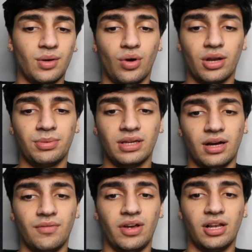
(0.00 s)
They want to be
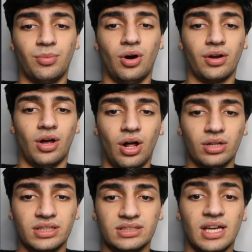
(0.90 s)
available on
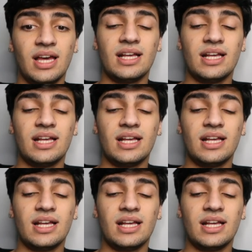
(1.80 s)
all these.